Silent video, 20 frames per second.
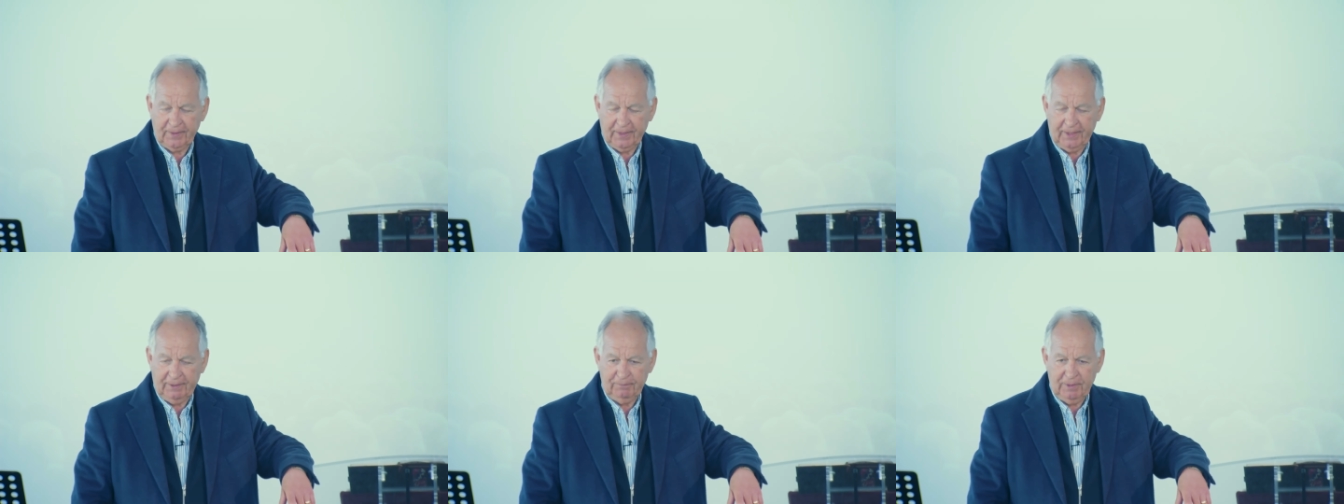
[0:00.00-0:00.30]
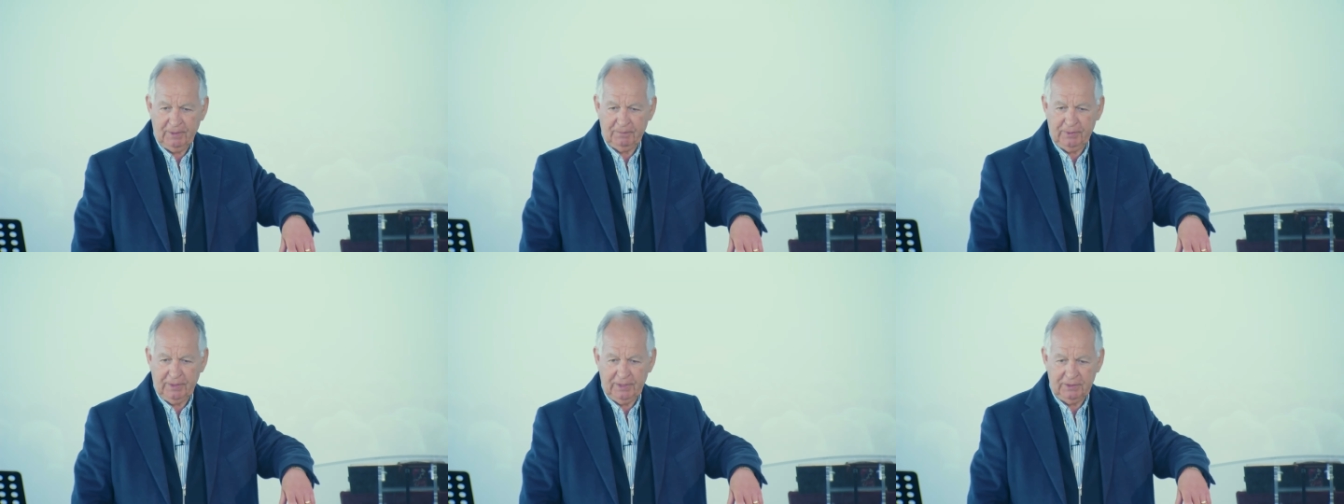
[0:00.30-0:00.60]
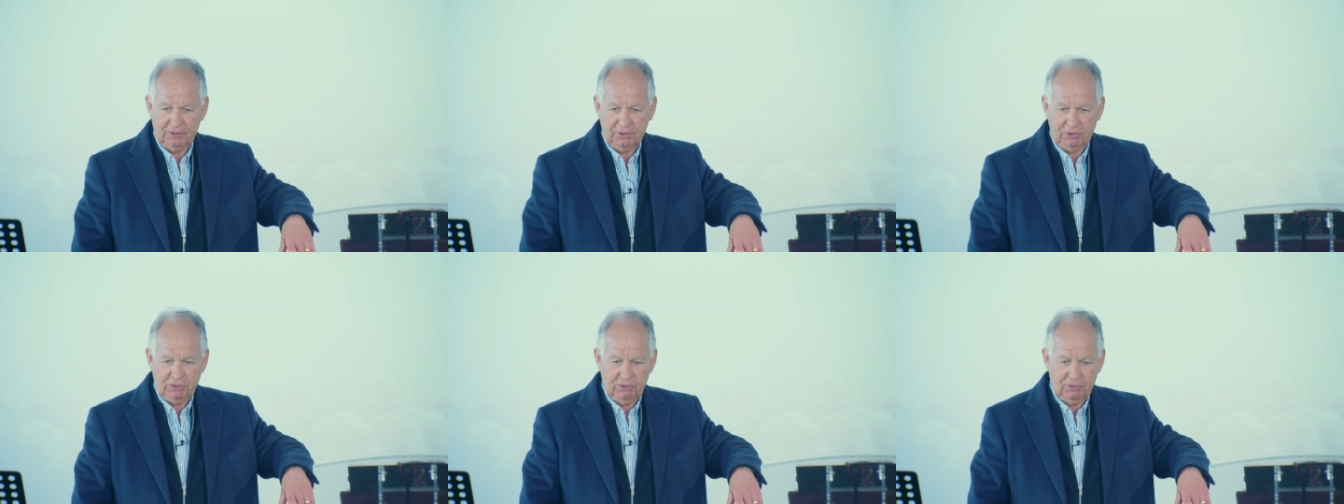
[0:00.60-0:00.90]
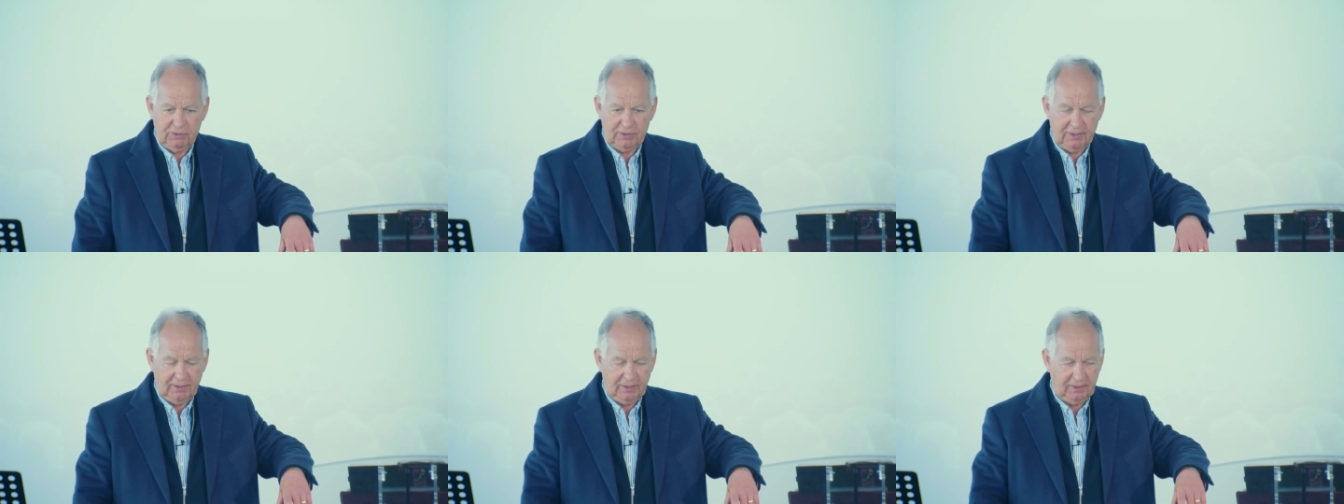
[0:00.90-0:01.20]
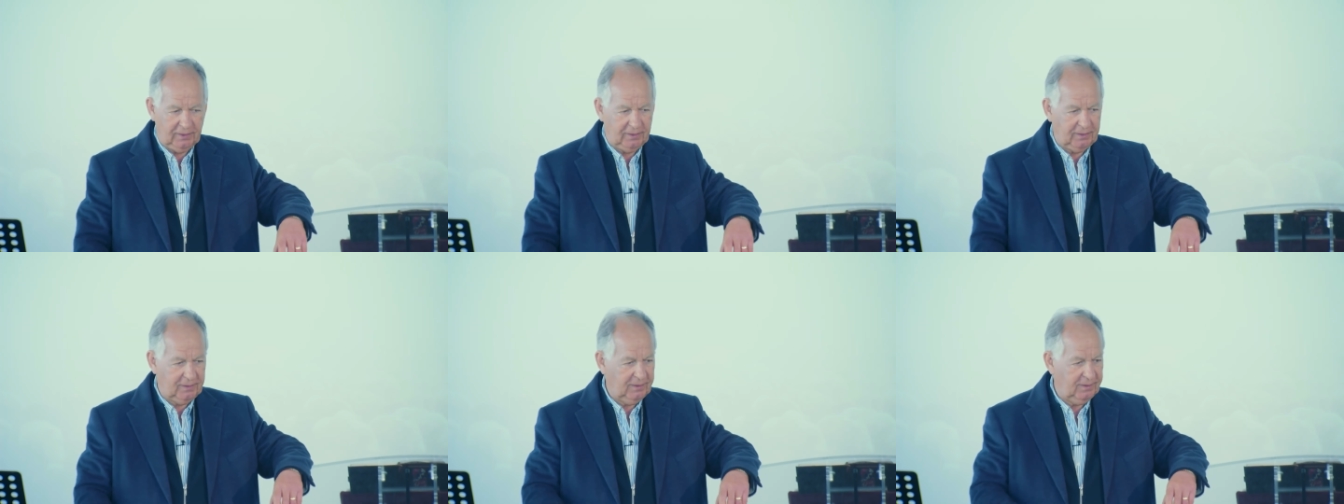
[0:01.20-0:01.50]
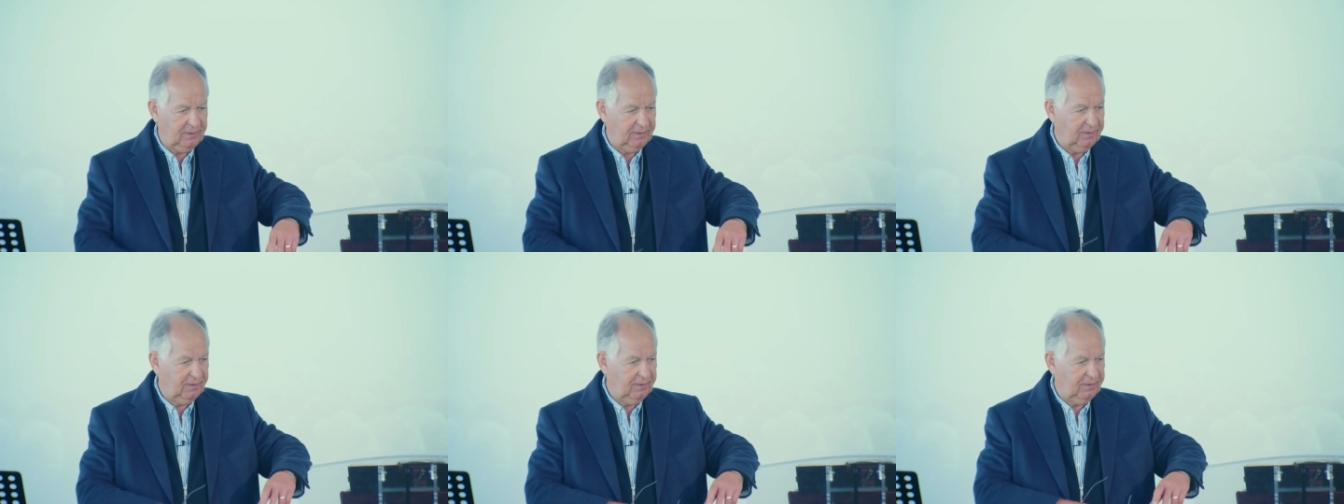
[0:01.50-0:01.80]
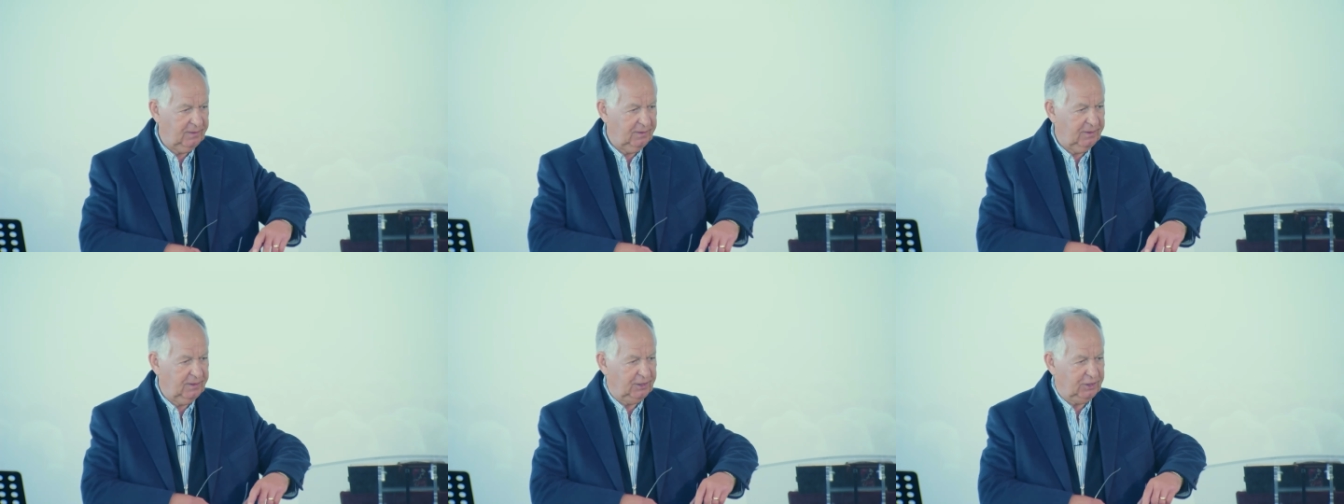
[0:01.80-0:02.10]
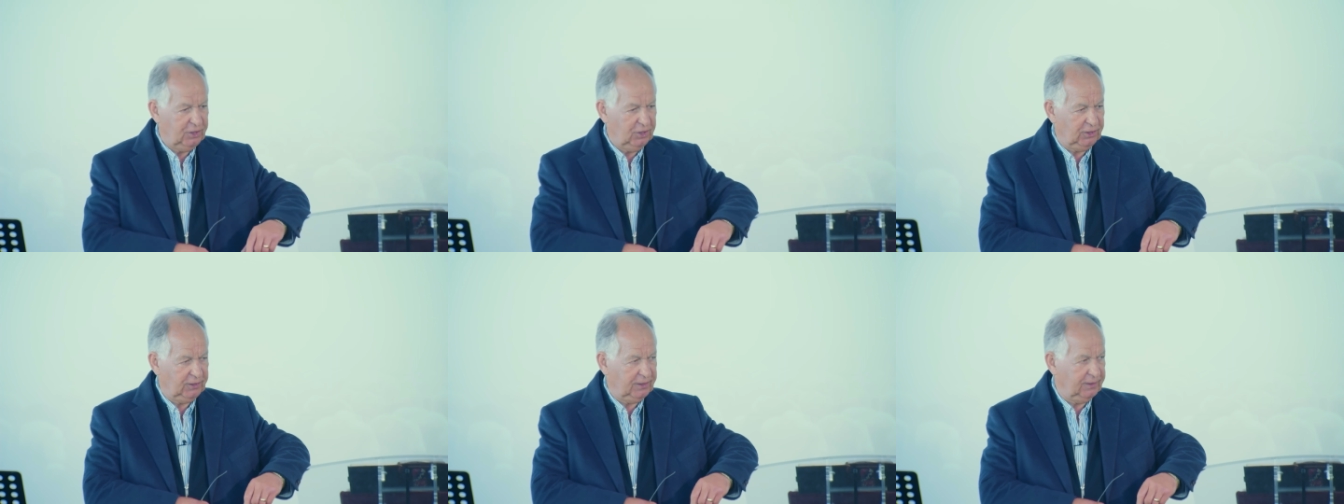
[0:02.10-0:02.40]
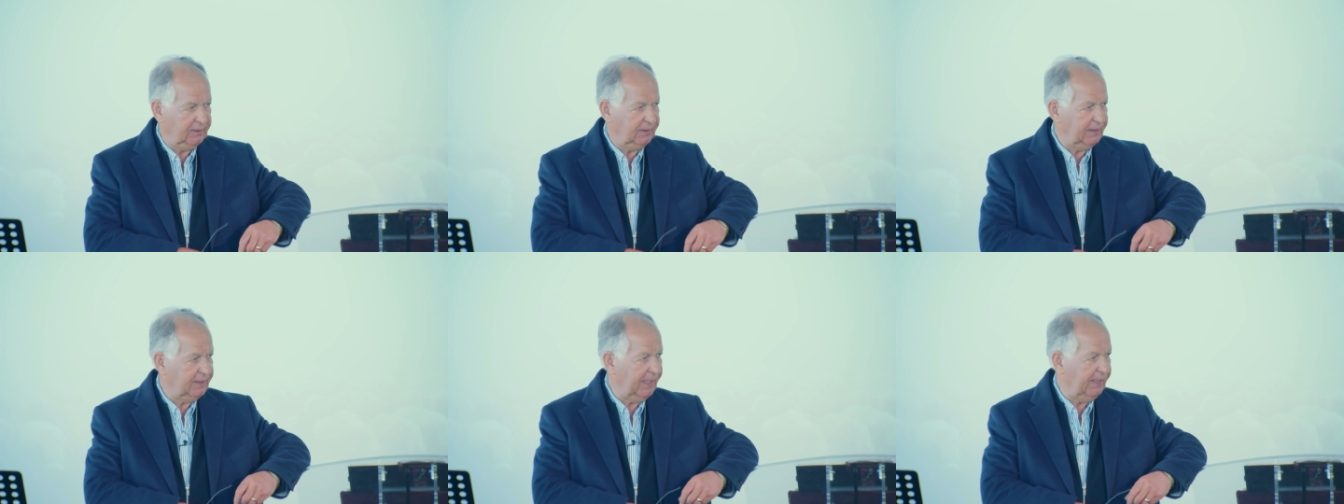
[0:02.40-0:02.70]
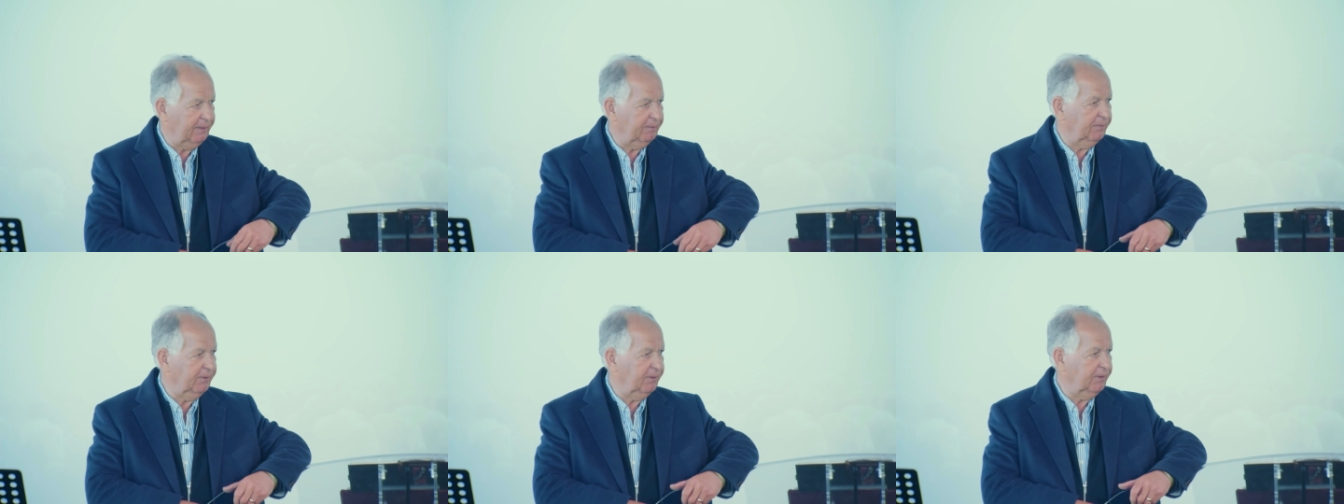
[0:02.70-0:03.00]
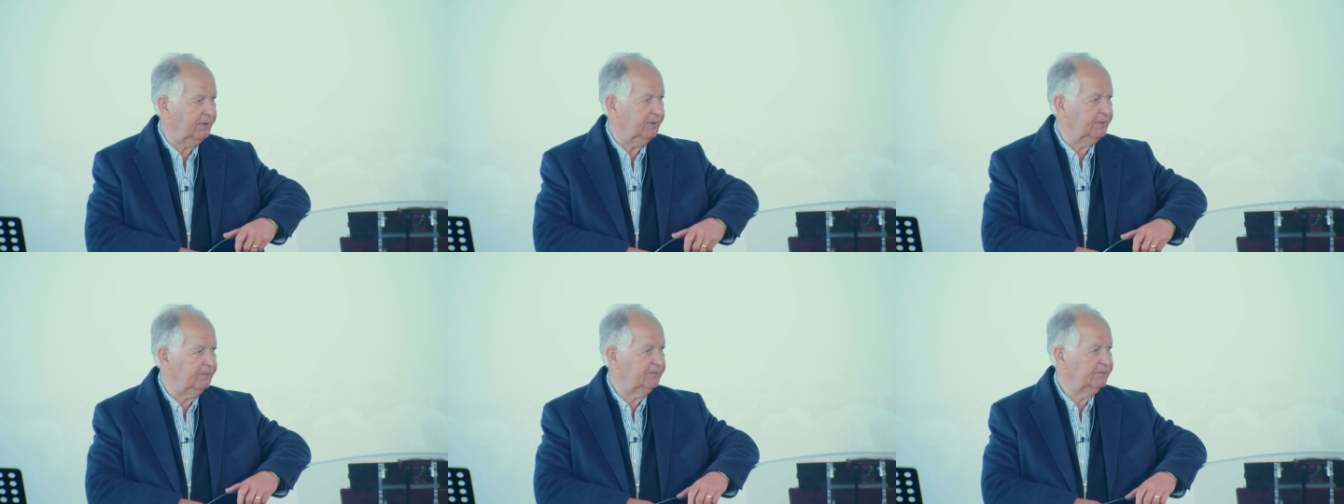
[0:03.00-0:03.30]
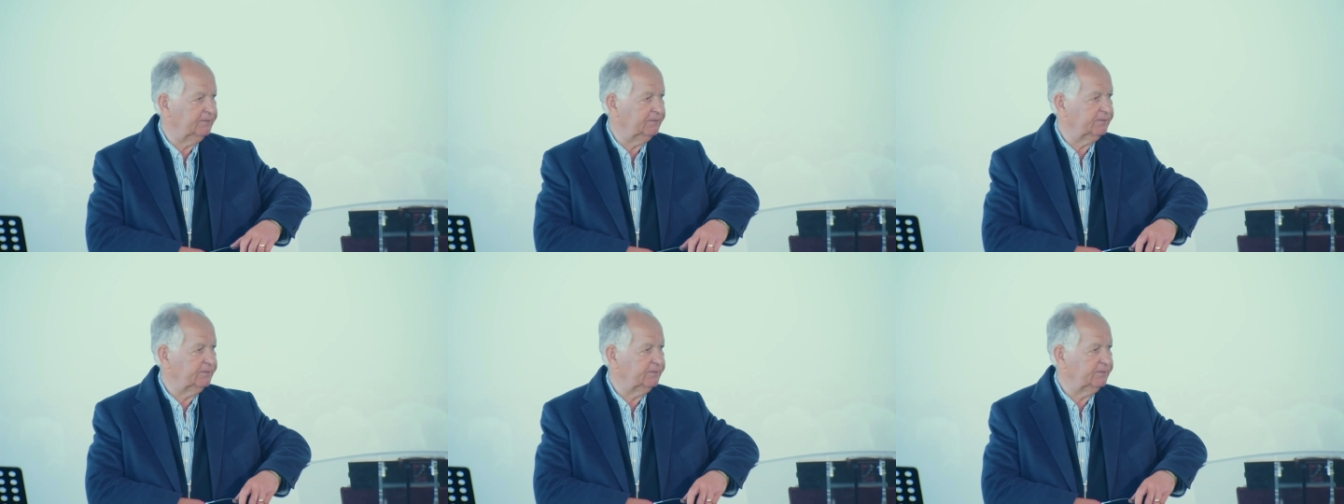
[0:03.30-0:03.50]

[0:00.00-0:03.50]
I remember introducing Duncan Campbell